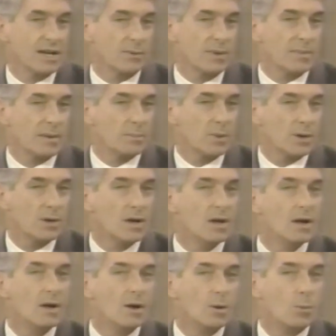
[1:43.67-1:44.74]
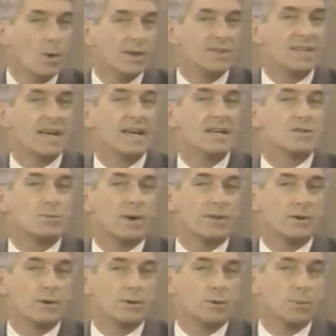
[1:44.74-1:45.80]
I remember one case where
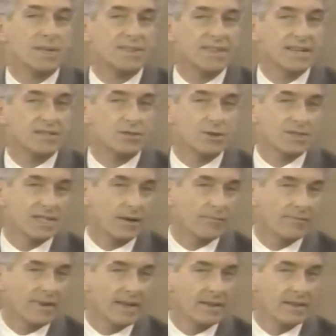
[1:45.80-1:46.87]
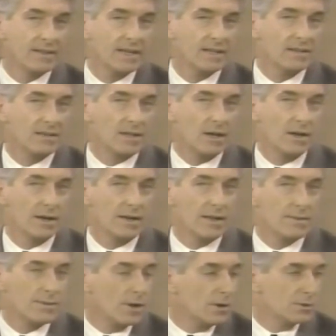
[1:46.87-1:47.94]
the witness saw something that he
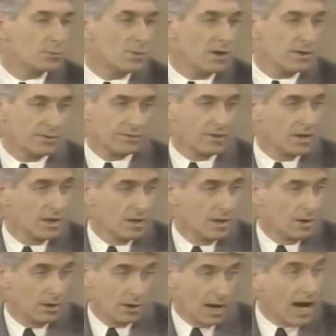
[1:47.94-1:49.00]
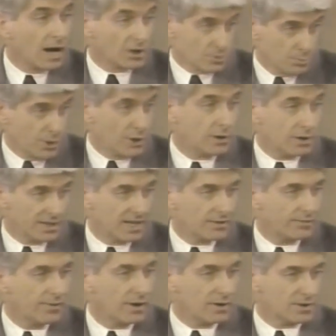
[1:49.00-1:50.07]
thought was a large bird at
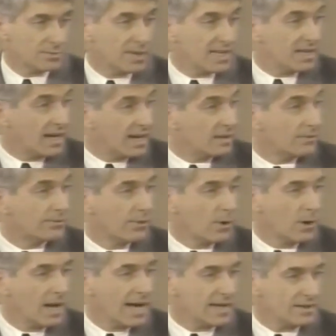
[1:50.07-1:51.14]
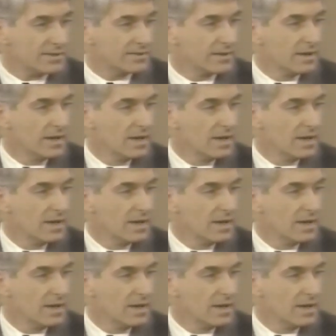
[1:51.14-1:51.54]
first, but it had 4 lights.